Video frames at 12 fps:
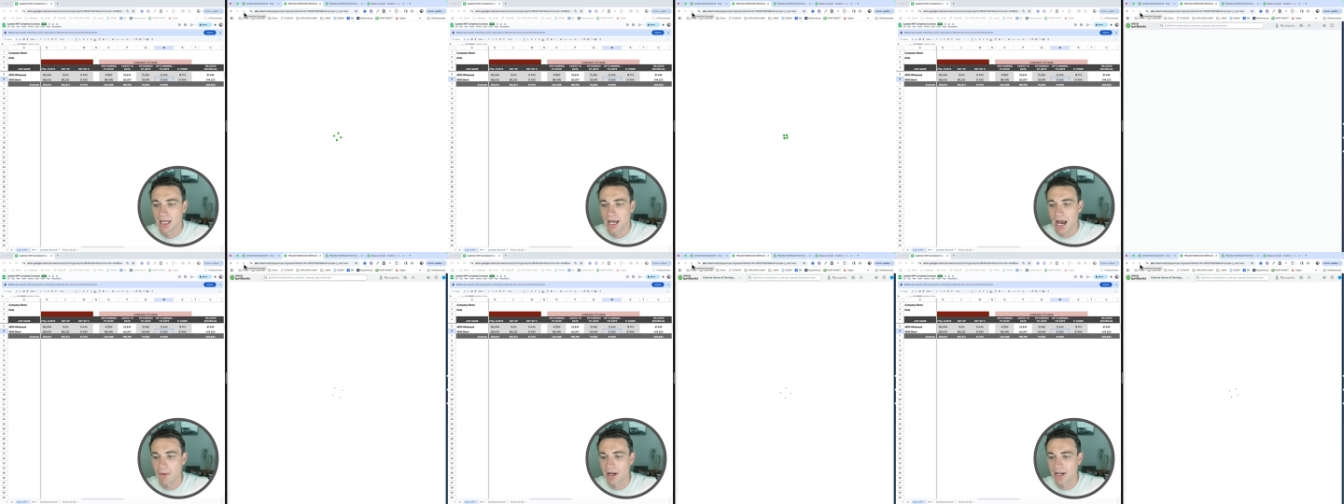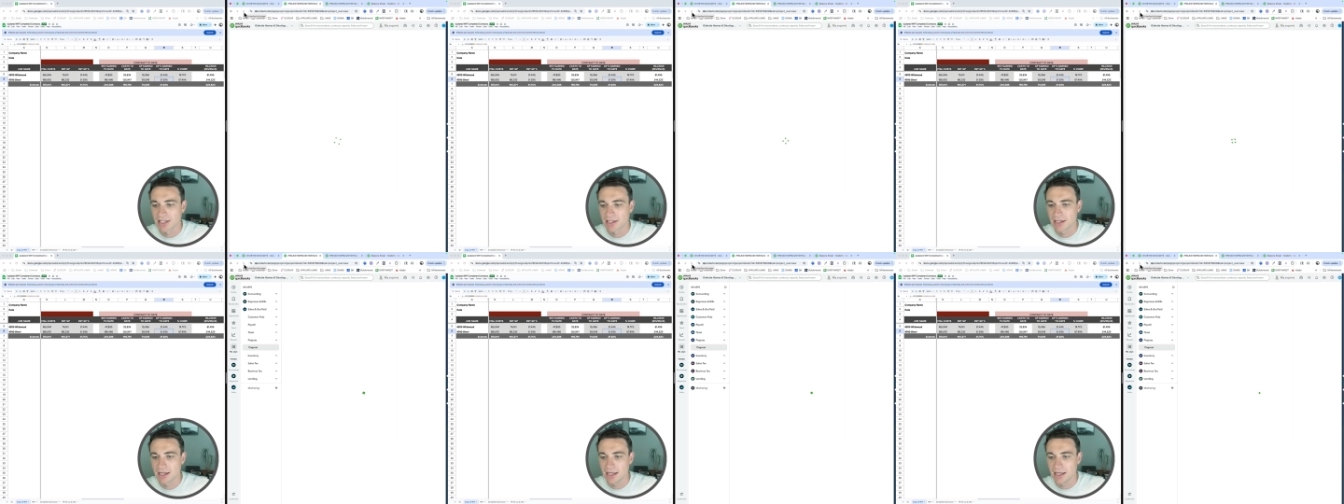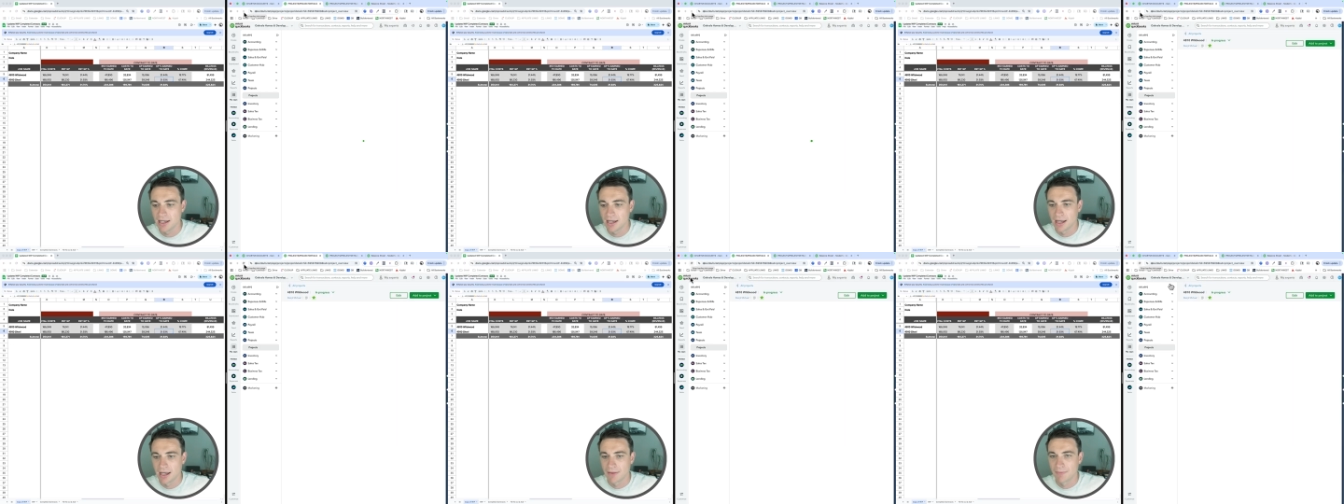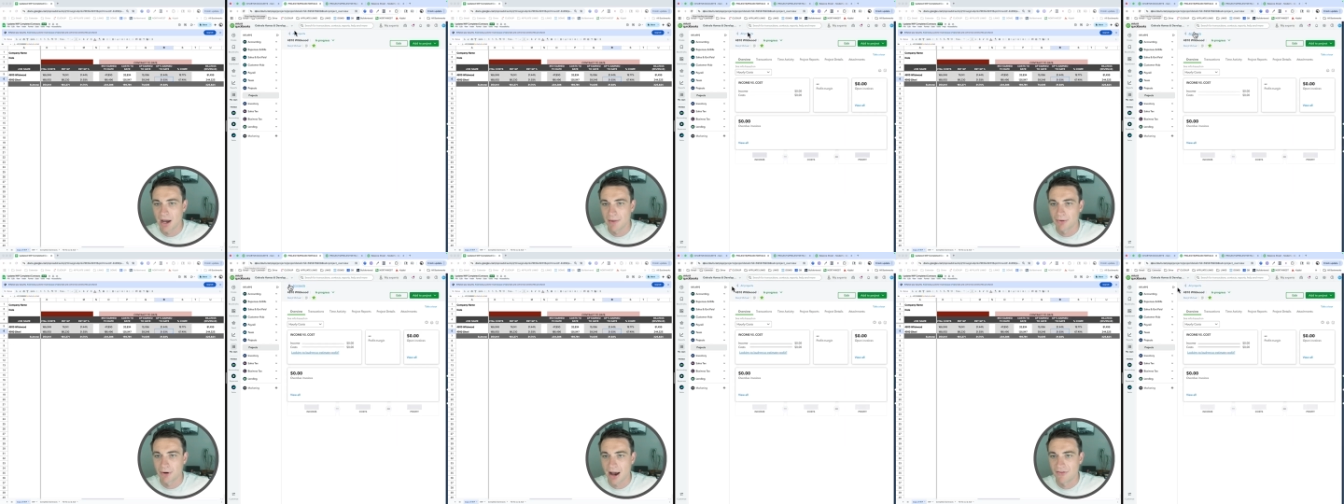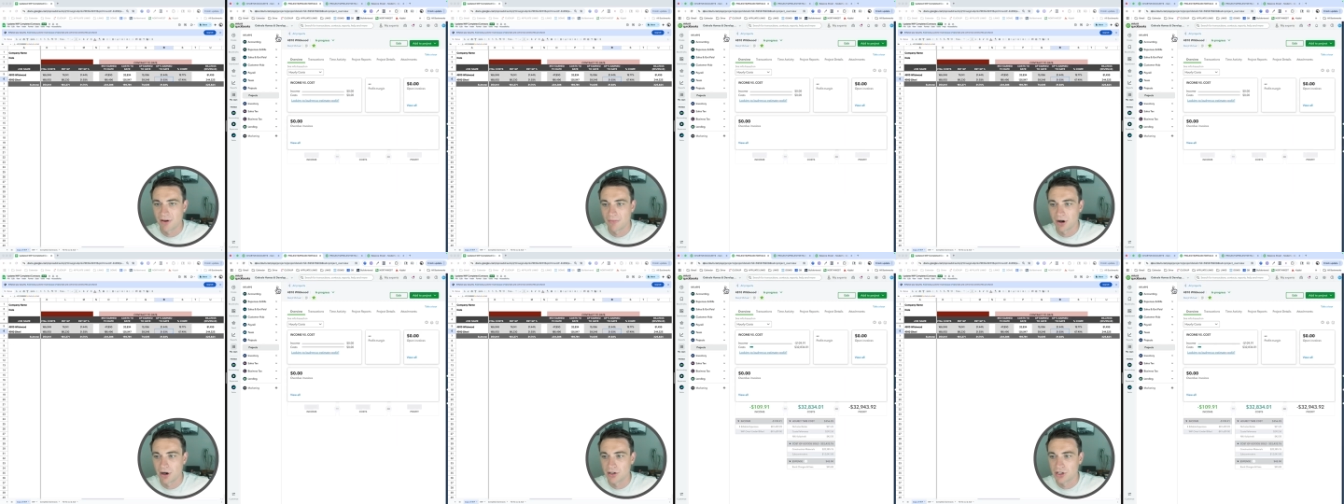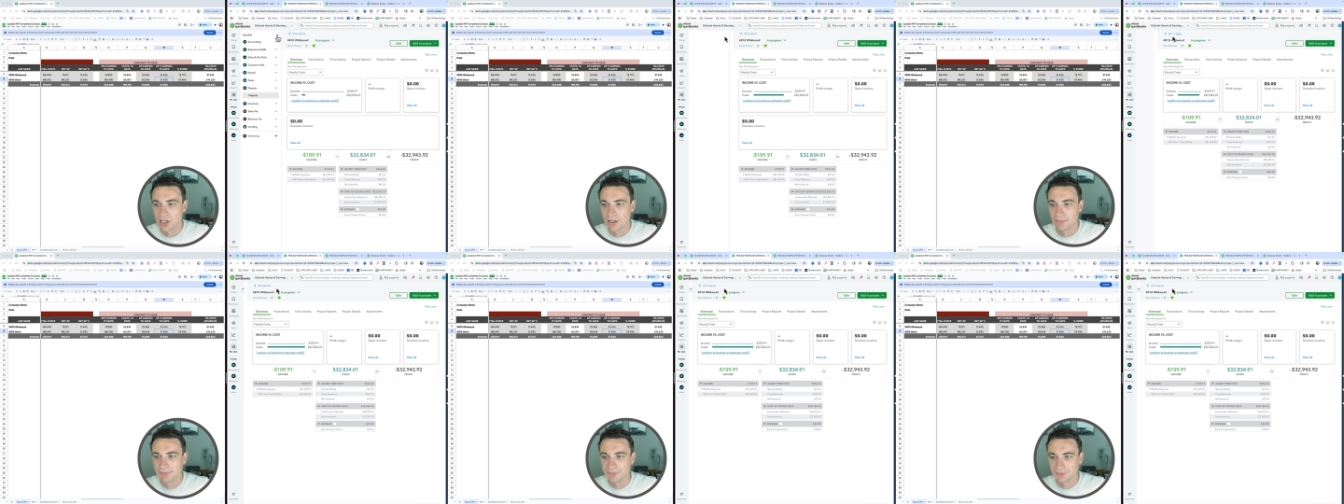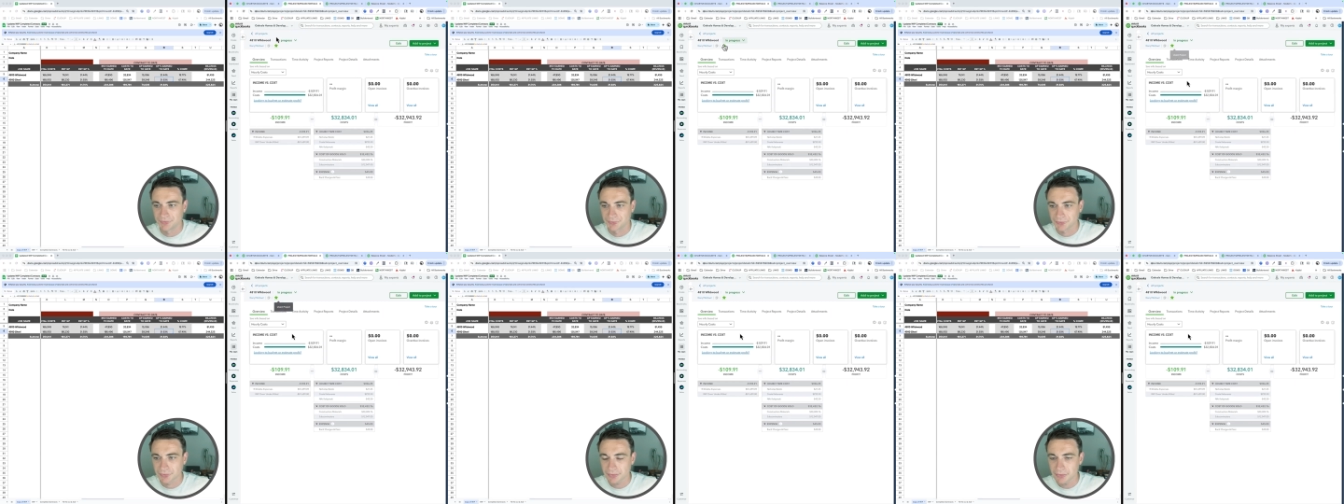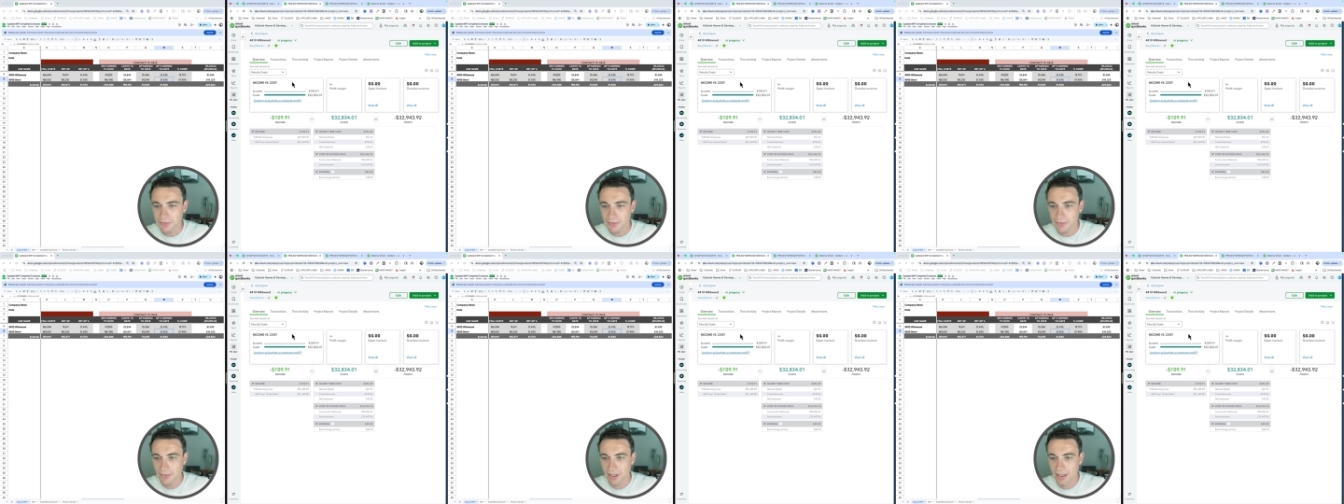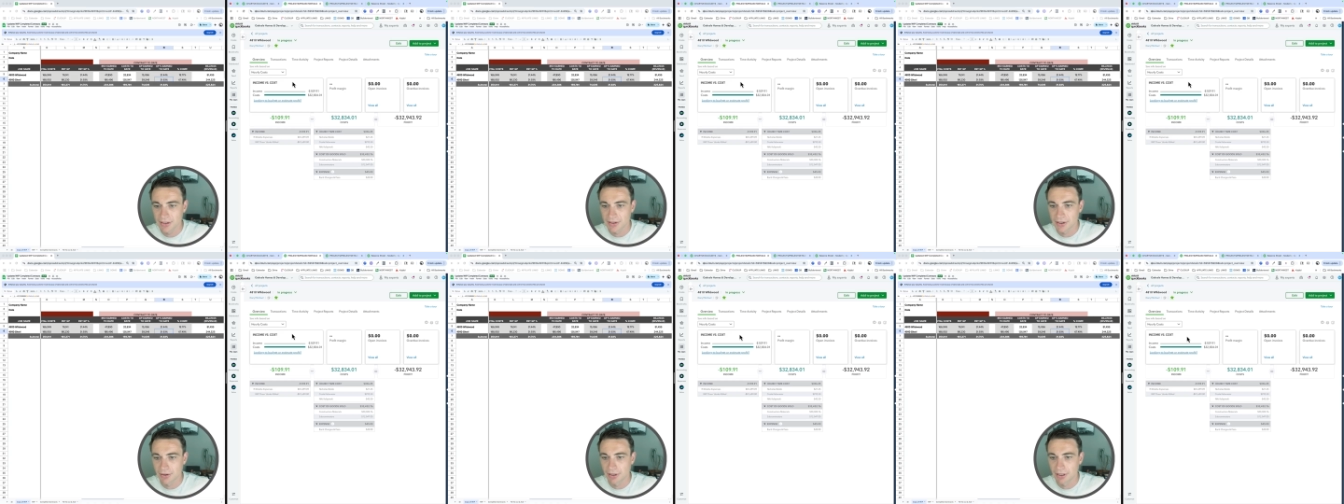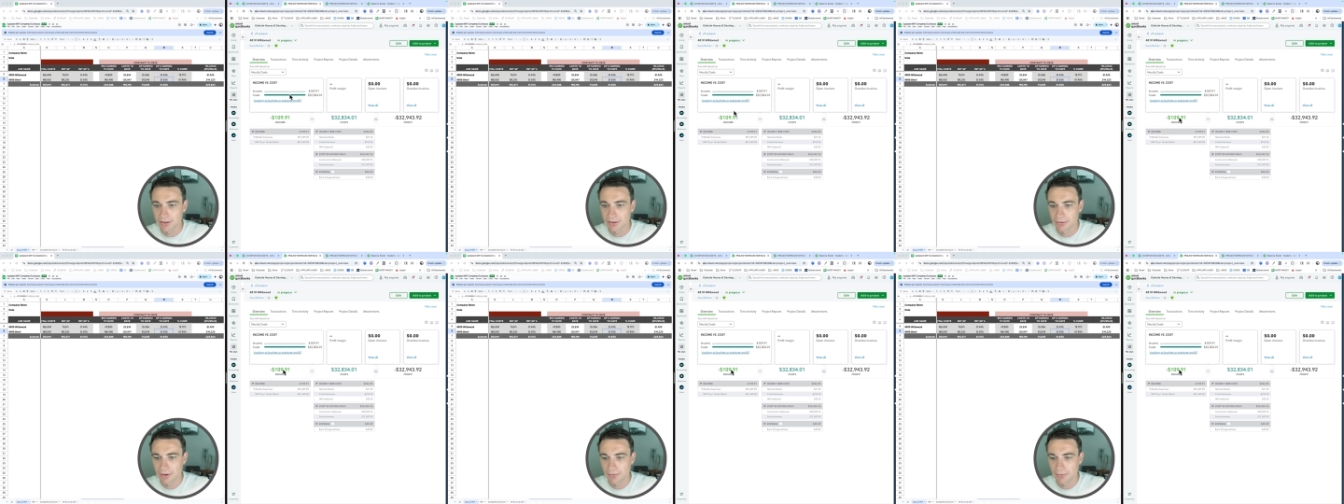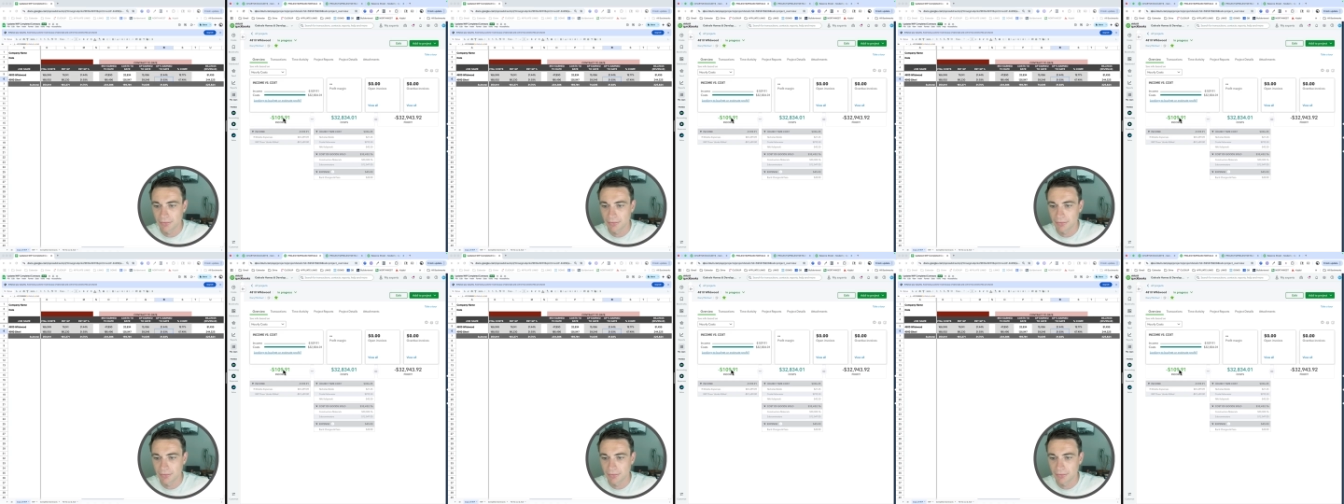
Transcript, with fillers: I want to see my profit margin is going to, whoa.